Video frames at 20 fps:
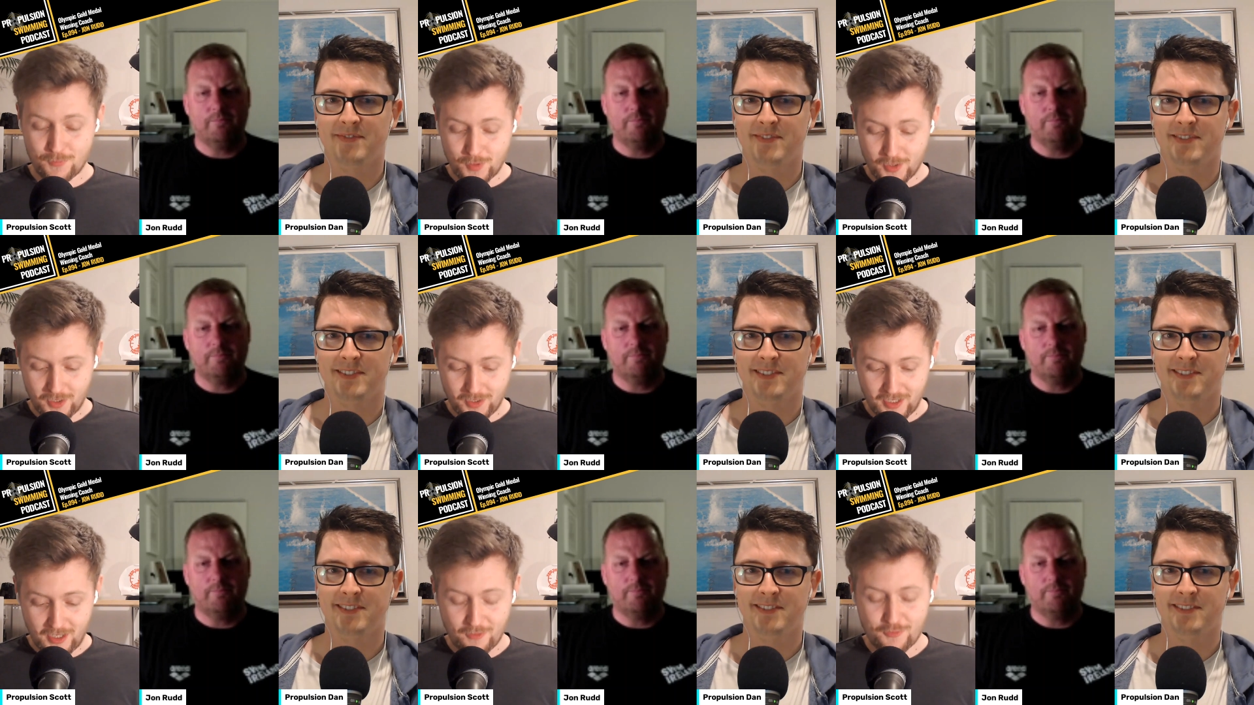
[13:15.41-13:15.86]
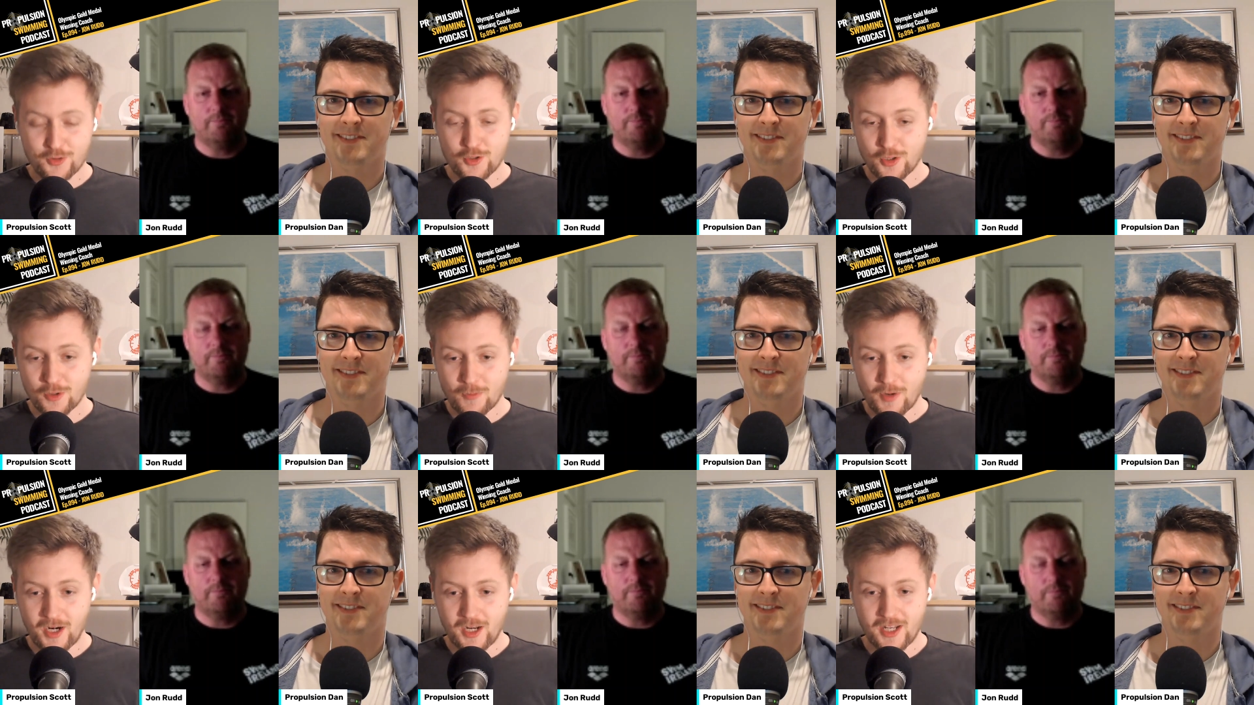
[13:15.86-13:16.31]
Speaker 1: But if you
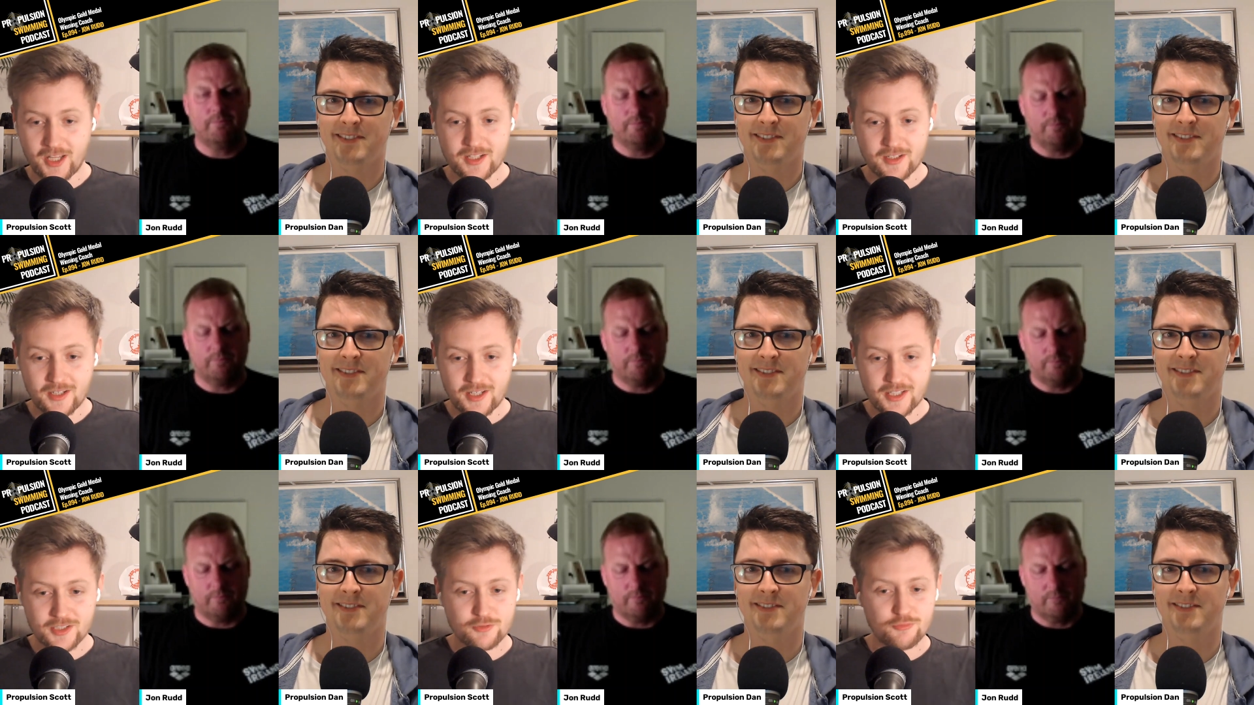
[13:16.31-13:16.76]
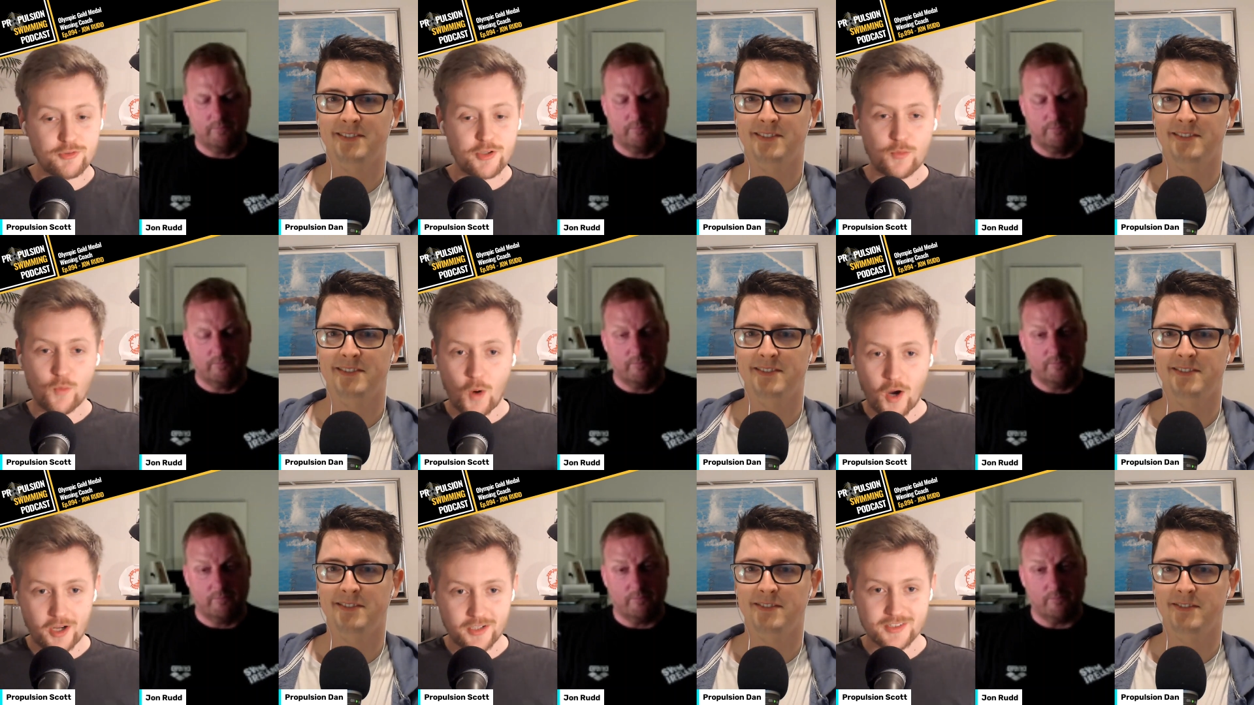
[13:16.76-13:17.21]
don't mind, let, let's
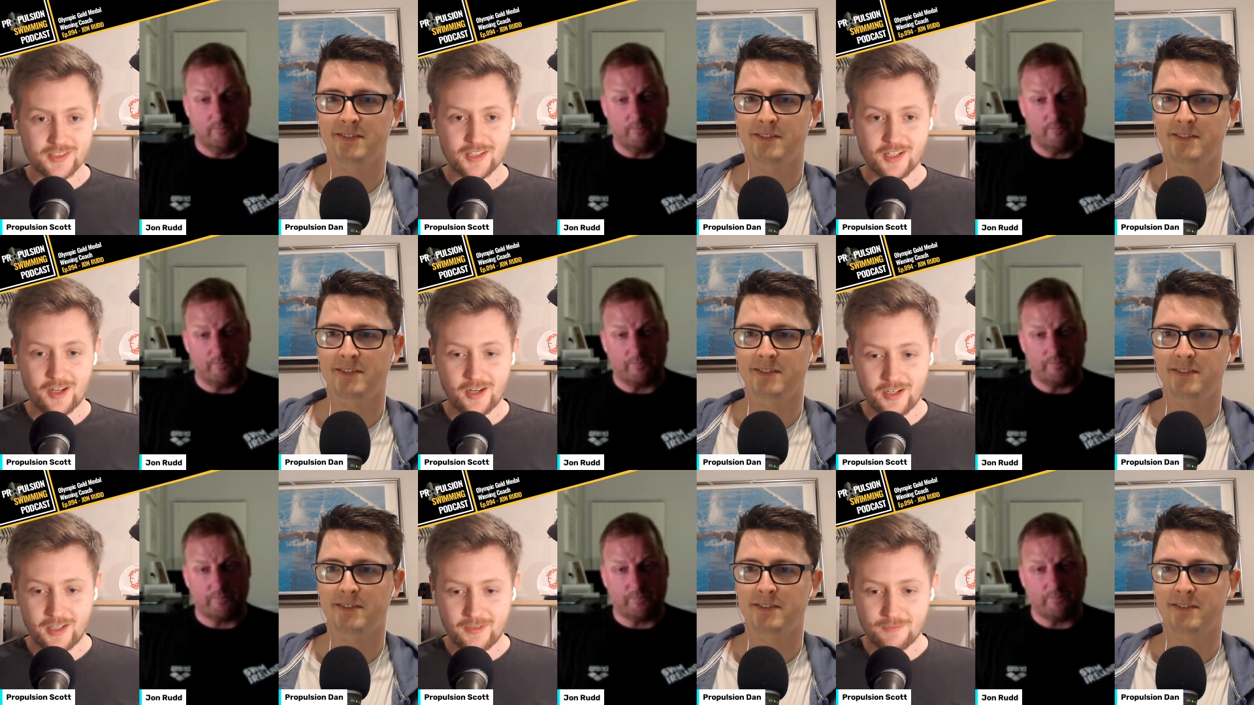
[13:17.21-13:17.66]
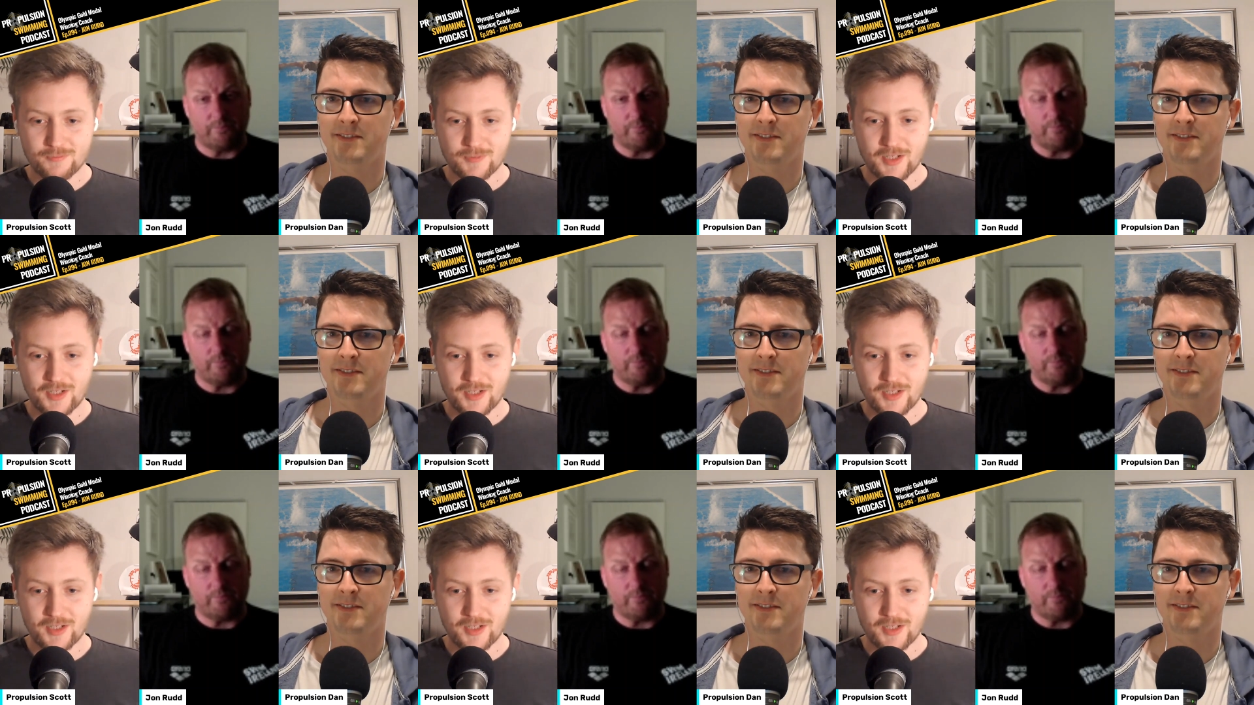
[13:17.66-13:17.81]
rewind slightly.